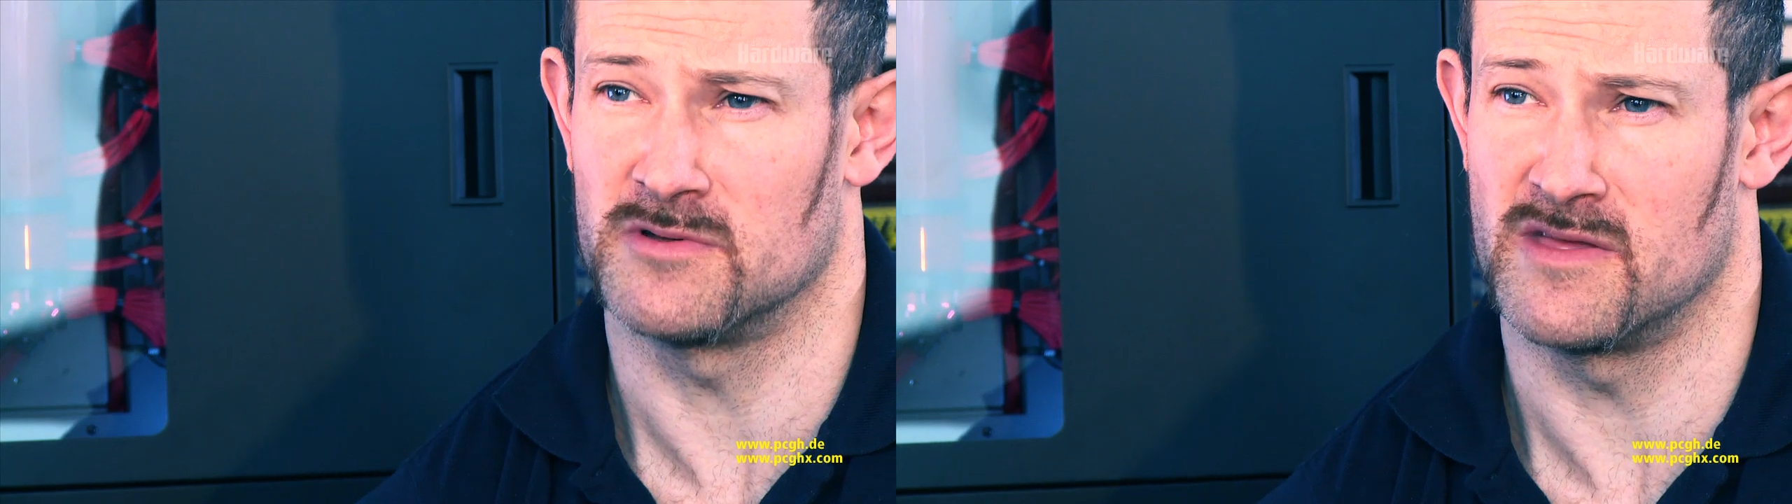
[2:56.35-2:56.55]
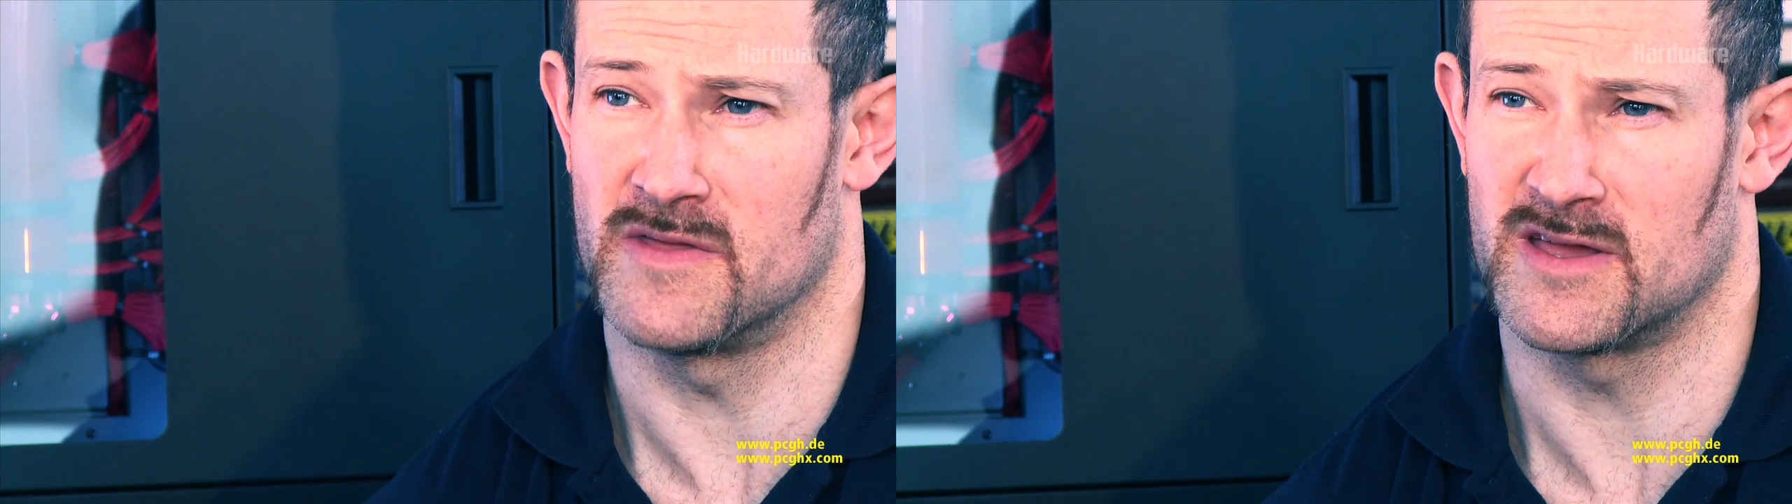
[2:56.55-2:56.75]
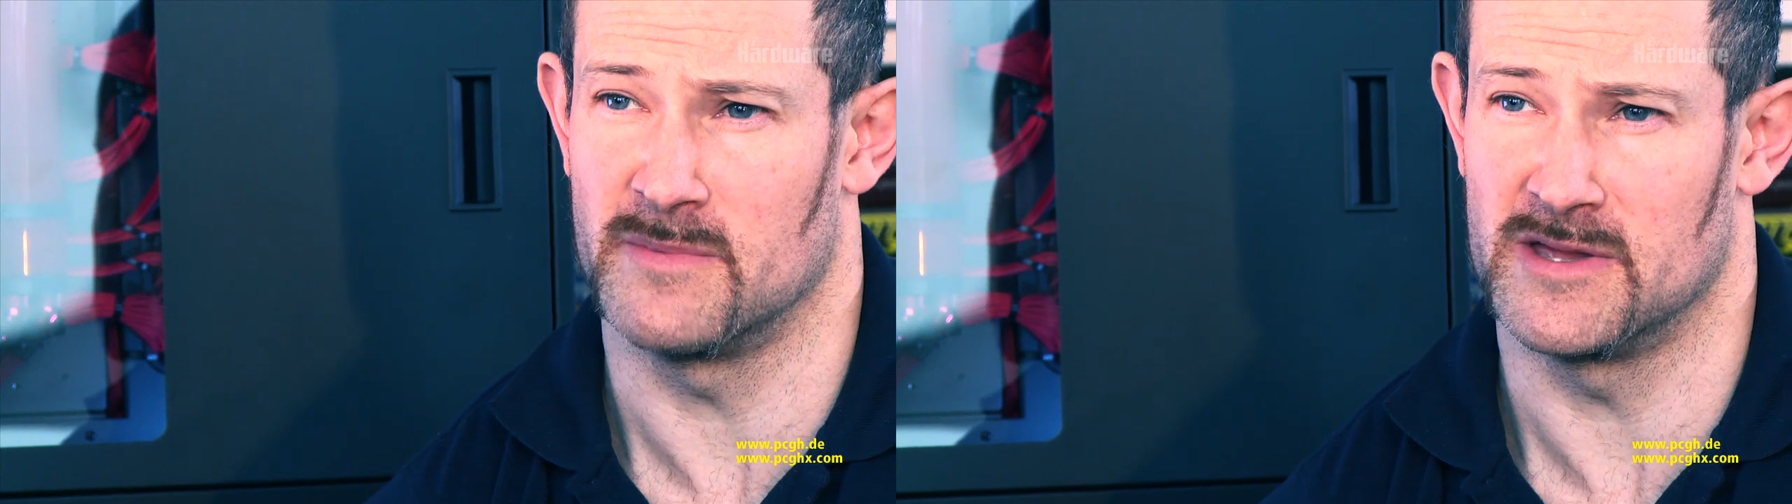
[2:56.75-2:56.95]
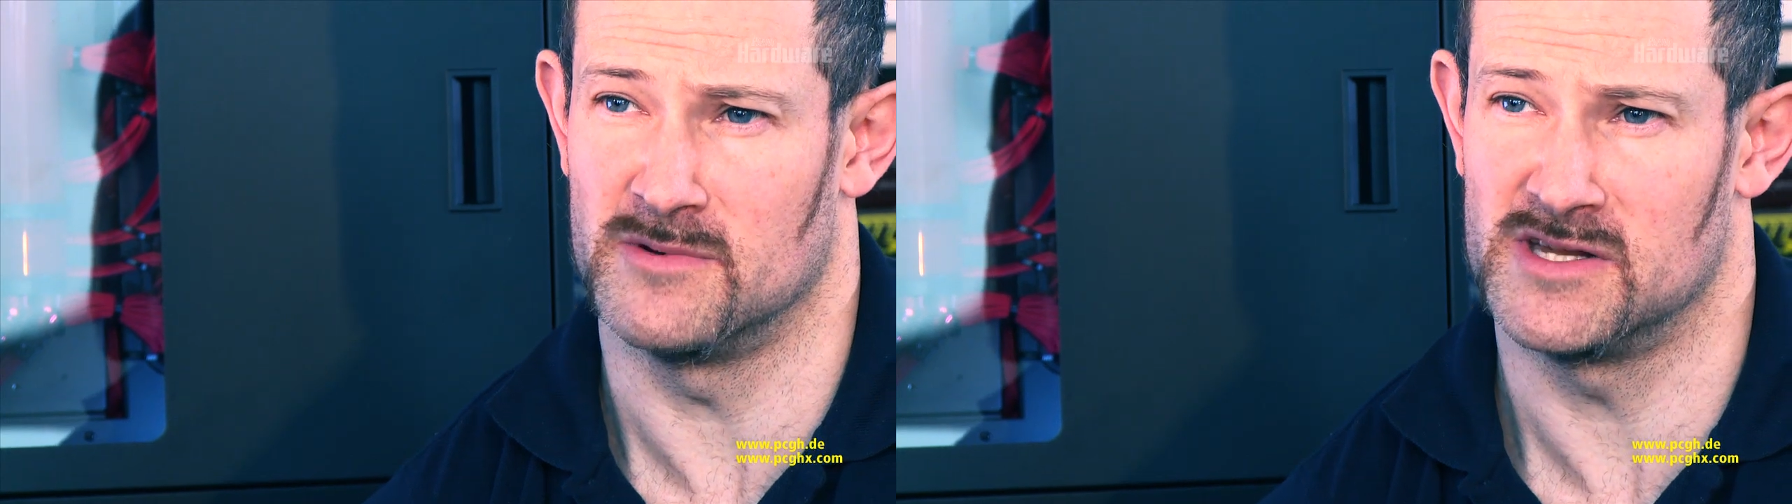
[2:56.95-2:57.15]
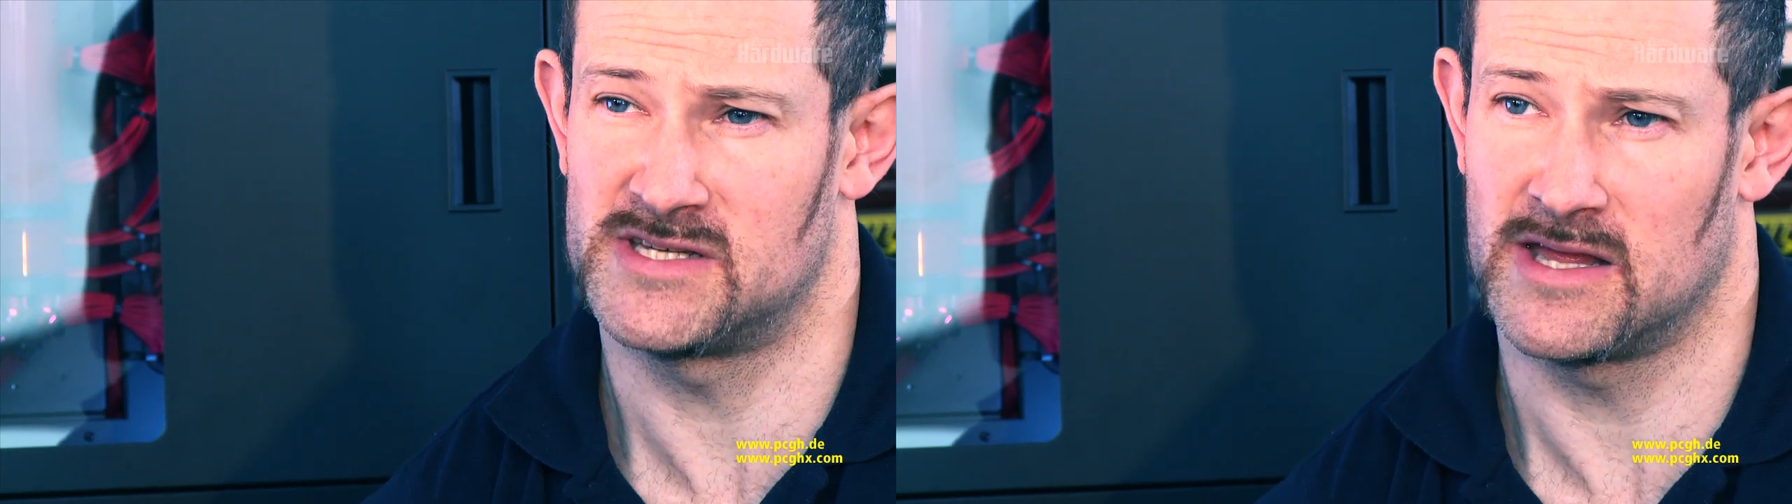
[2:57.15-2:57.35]
within the
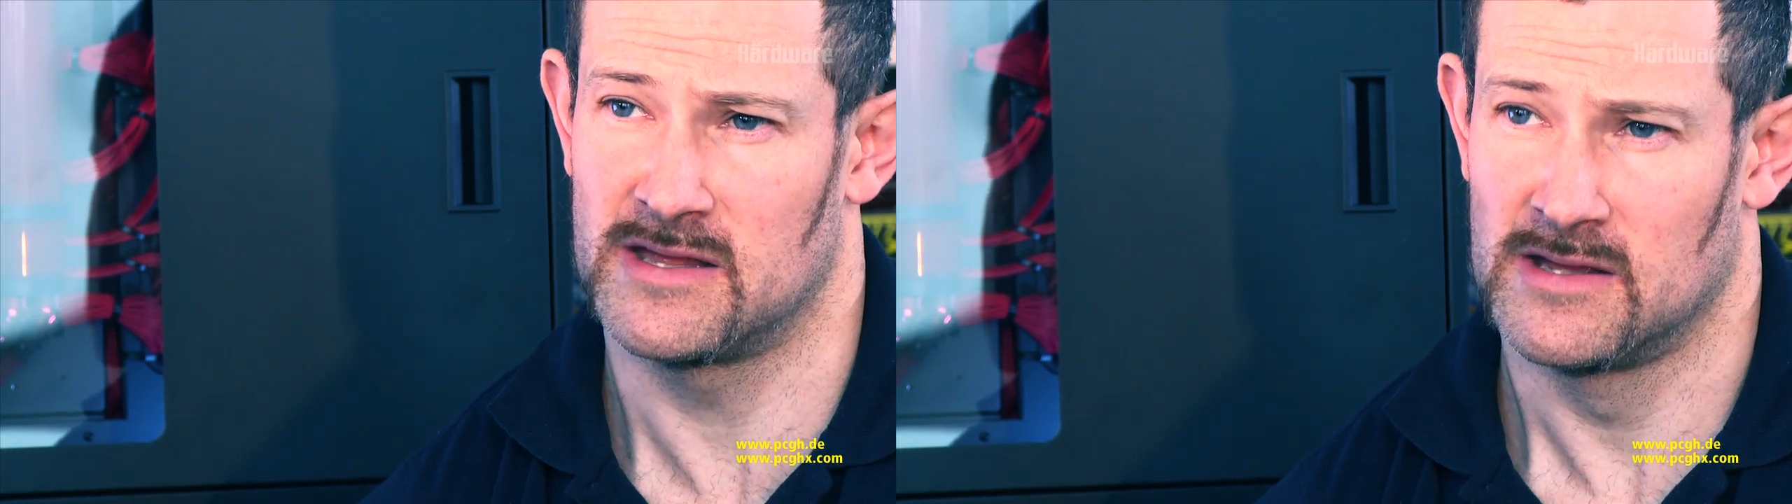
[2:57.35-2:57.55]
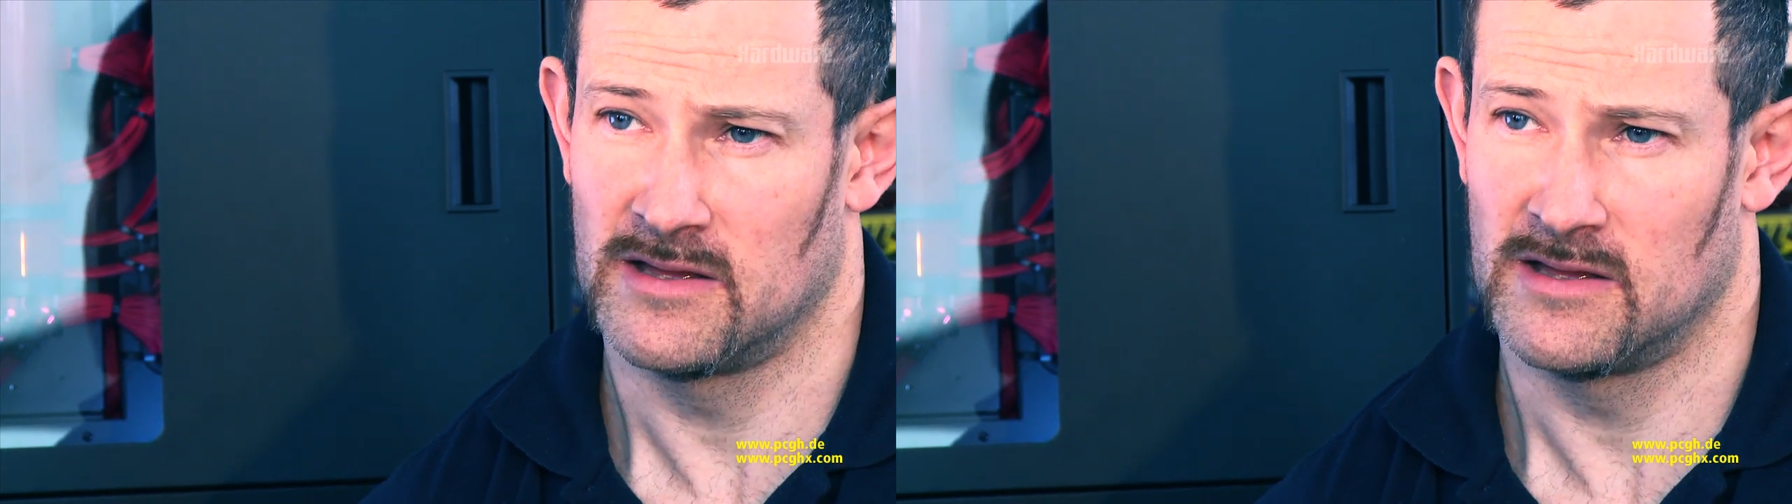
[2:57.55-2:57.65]
community